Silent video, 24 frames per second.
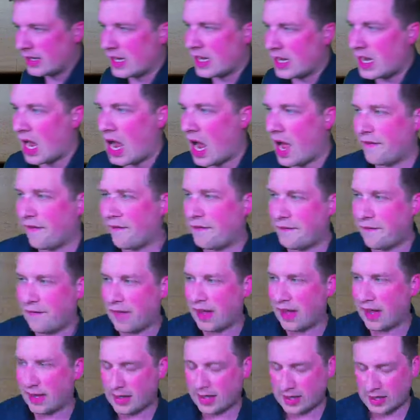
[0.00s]
not
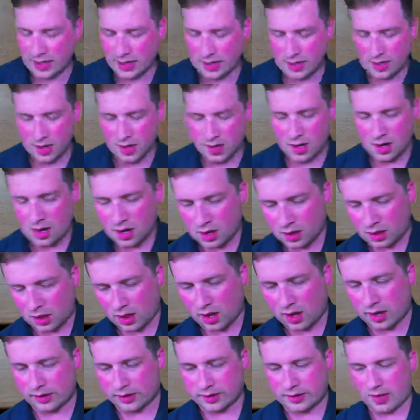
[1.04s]
fit
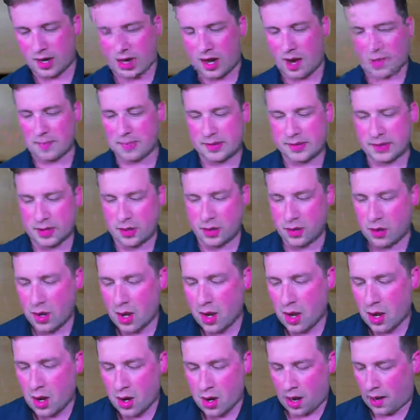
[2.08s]
along the top. So
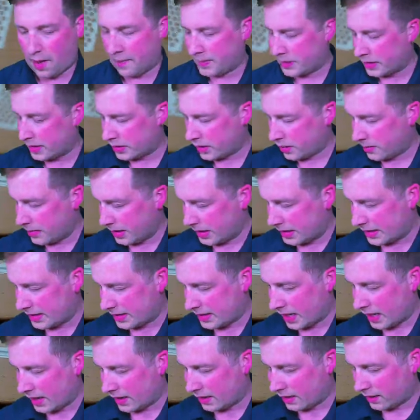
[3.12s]
I'm just going to be
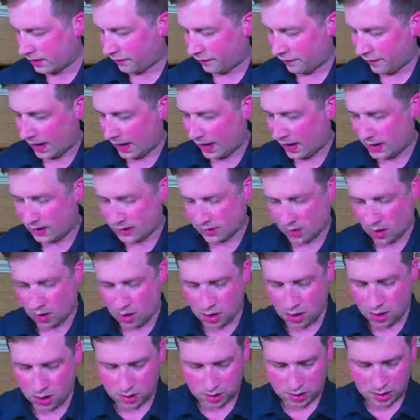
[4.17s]
setting the fans
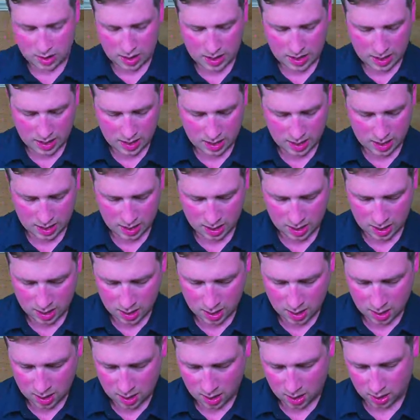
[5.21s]
all
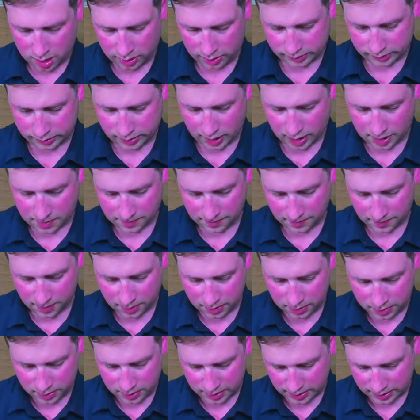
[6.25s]
on top
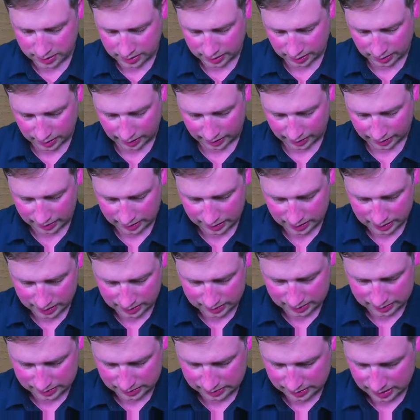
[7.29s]
underneath it like
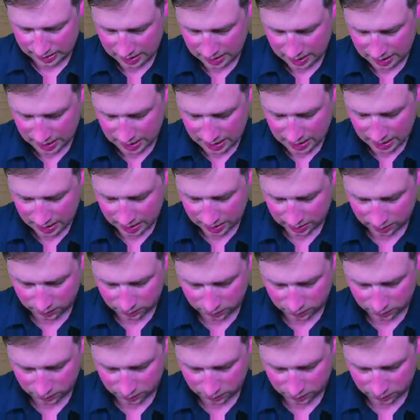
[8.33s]
this. Then